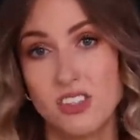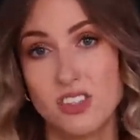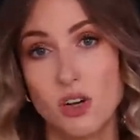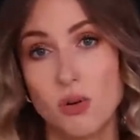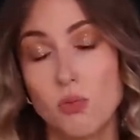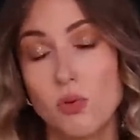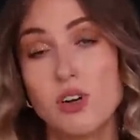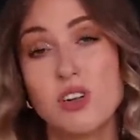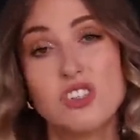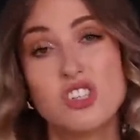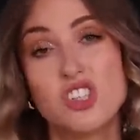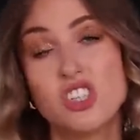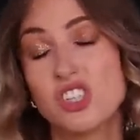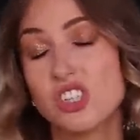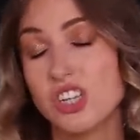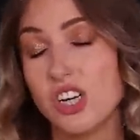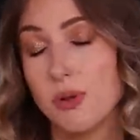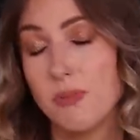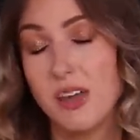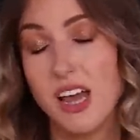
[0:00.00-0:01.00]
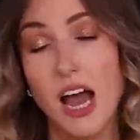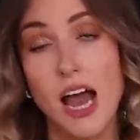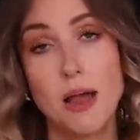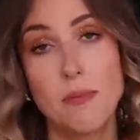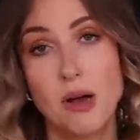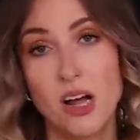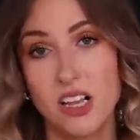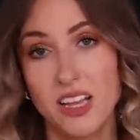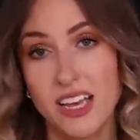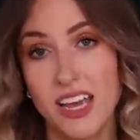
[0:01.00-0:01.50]
So we're just gonna be
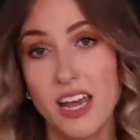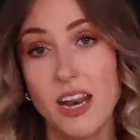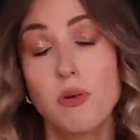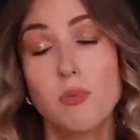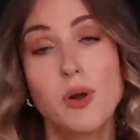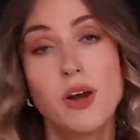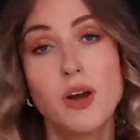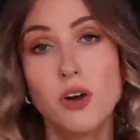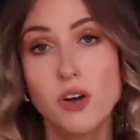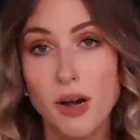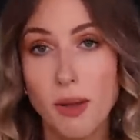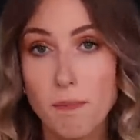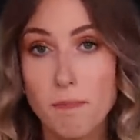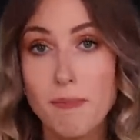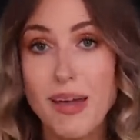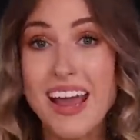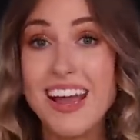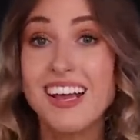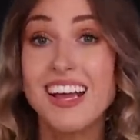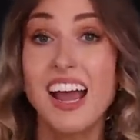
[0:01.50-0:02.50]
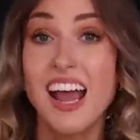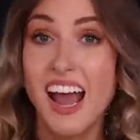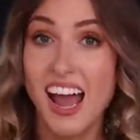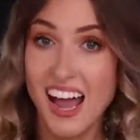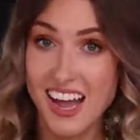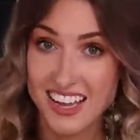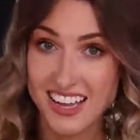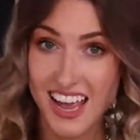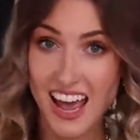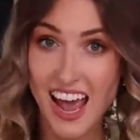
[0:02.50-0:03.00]
eyeballing it and we are gonna make
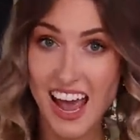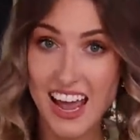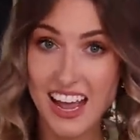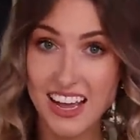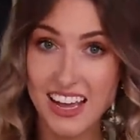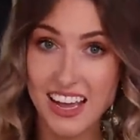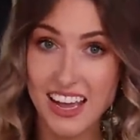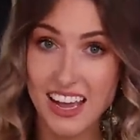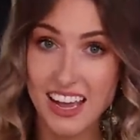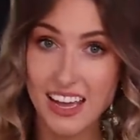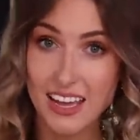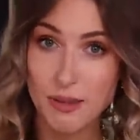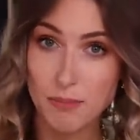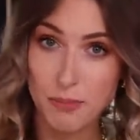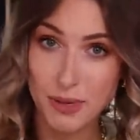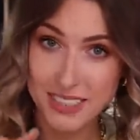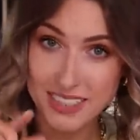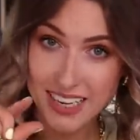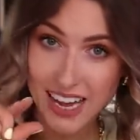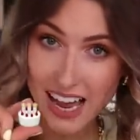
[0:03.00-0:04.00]
a cake, but